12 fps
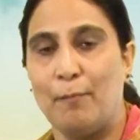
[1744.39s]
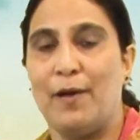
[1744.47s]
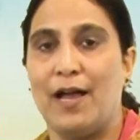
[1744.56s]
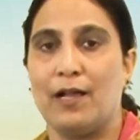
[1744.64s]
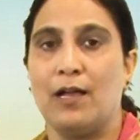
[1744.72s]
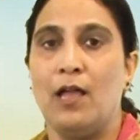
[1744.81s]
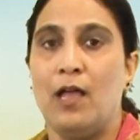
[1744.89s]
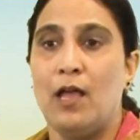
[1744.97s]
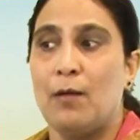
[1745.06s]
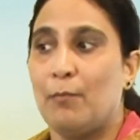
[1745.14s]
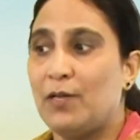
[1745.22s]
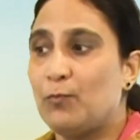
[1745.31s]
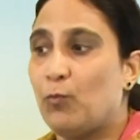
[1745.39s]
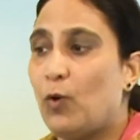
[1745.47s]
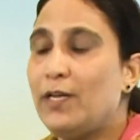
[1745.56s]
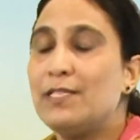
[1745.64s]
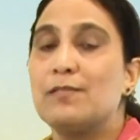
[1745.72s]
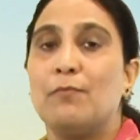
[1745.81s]
back. But
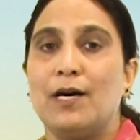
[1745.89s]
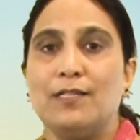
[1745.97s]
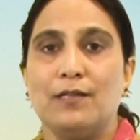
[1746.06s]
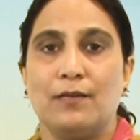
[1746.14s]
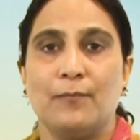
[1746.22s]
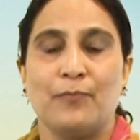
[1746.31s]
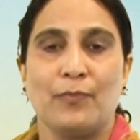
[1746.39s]
what is mother?